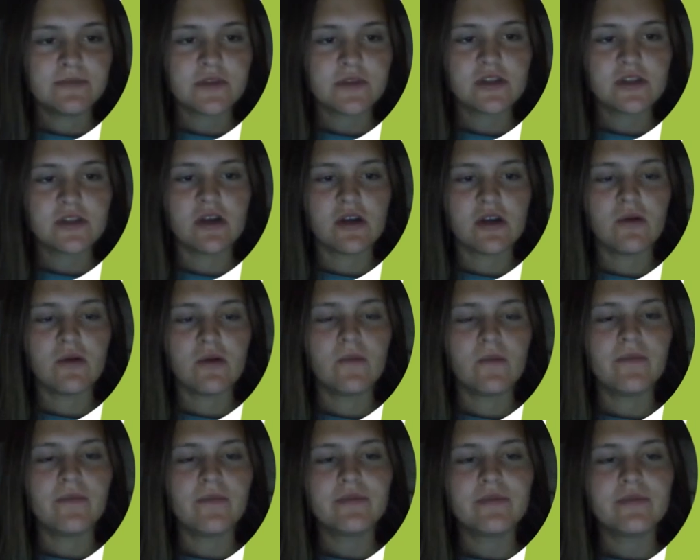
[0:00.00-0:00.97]
So
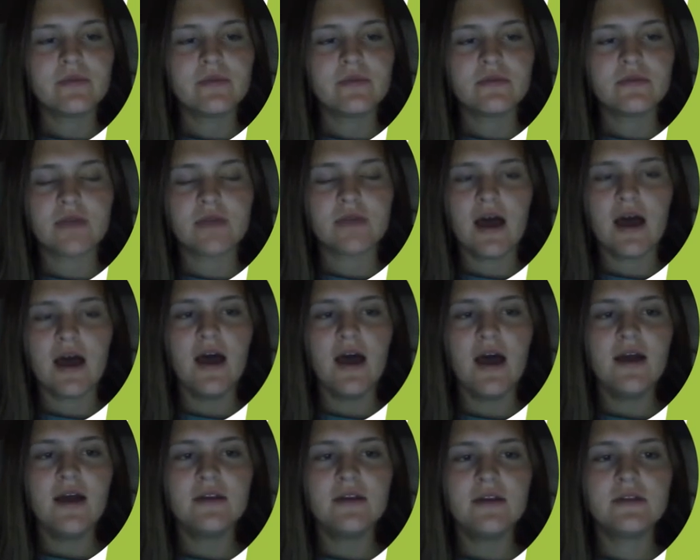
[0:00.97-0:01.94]

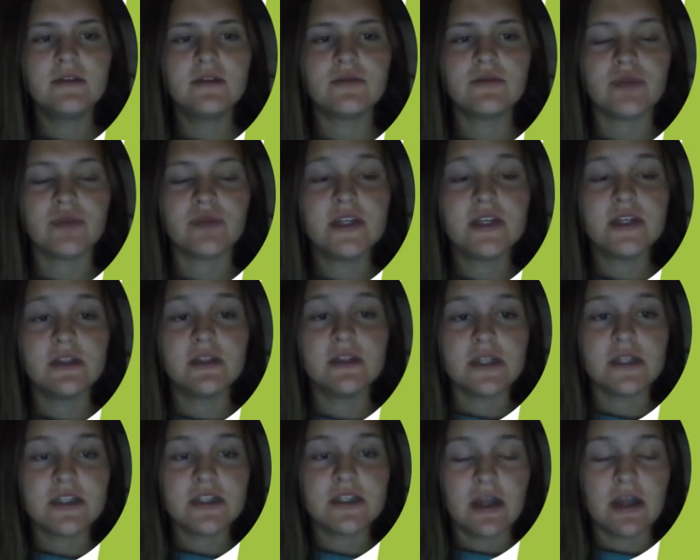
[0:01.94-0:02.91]
I
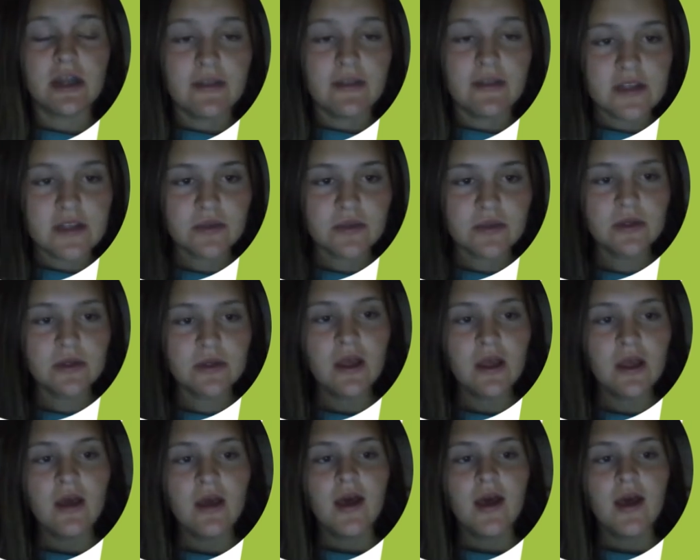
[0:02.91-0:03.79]
recently studied this one.